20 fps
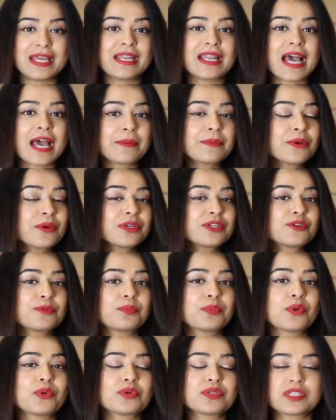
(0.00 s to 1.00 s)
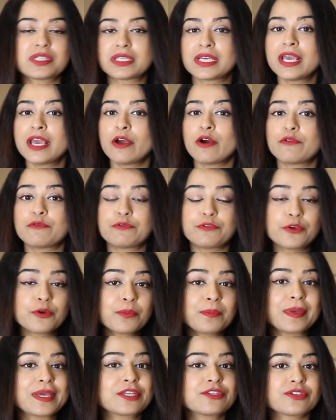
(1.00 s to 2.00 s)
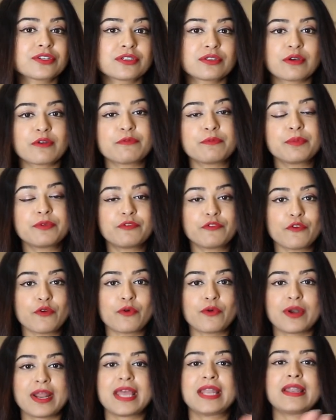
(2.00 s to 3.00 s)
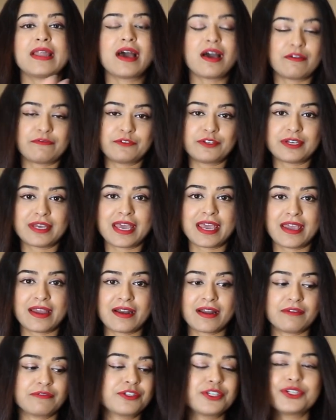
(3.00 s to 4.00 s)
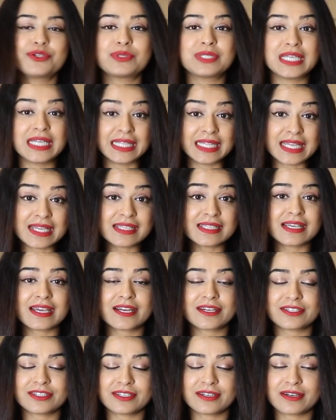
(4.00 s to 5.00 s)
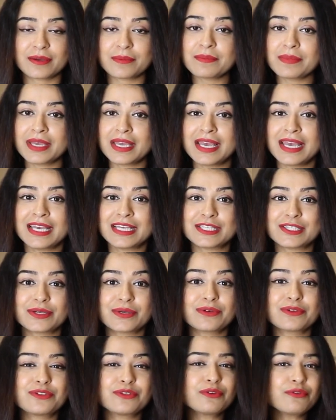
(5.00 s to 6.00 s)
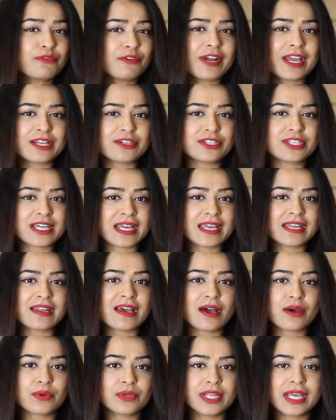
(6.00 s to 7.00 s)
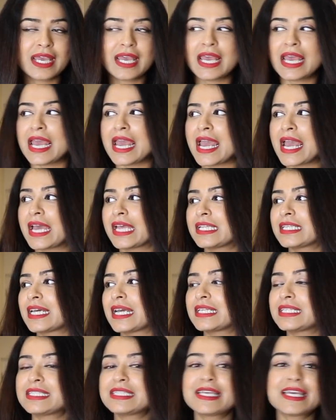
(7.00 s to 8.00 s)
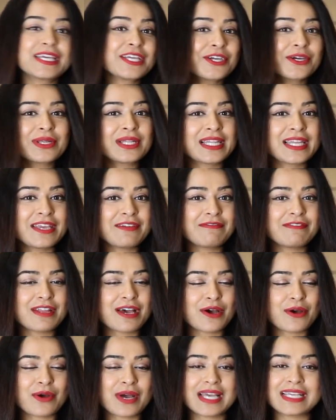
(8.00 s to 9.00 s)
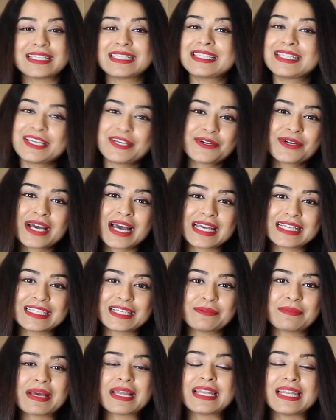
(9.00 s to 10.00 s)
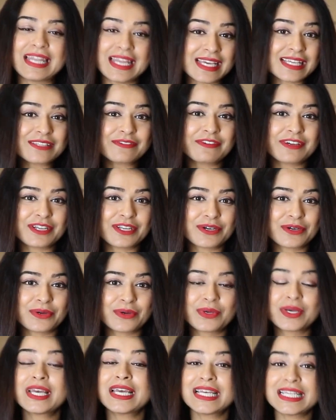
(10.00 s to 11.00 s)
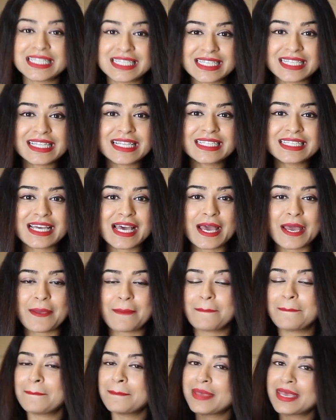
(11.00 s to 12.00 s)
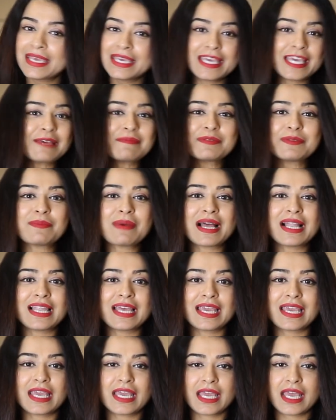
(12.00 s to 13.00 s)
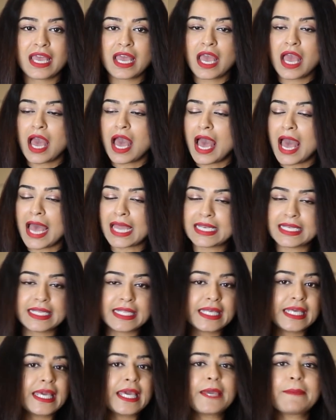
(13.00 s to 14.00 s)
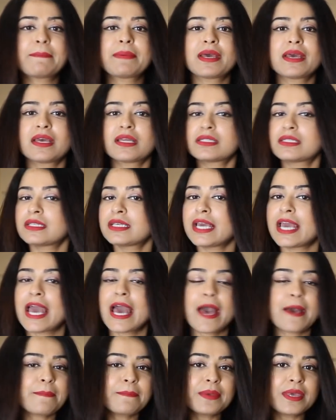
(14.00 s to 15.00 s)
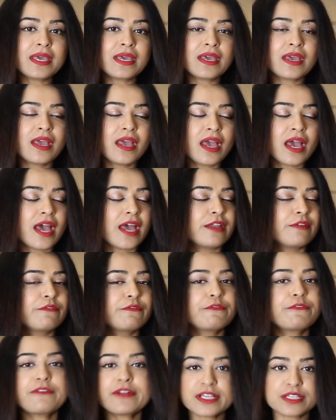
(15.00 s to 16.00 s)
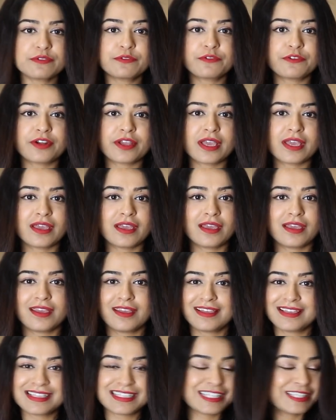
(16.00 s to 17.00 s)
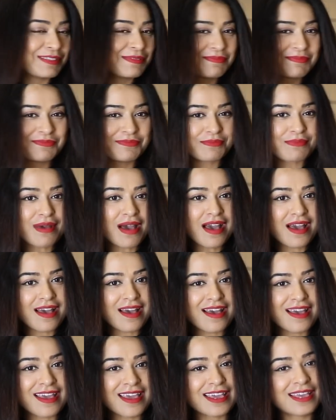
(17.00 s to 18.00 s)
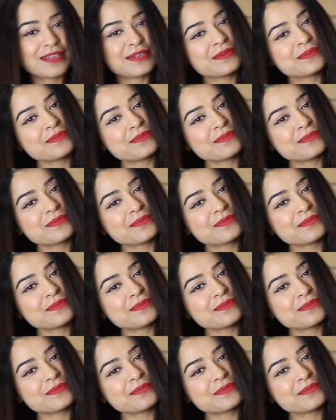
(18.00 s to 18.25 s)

then I'm going to post a few pictures of before and after hair after using this hair serum. So don't forget to check it out, and I take your leave now. I see you guys in my next video. Till the time, keep smiling and keep it happy and frizz free. Bye.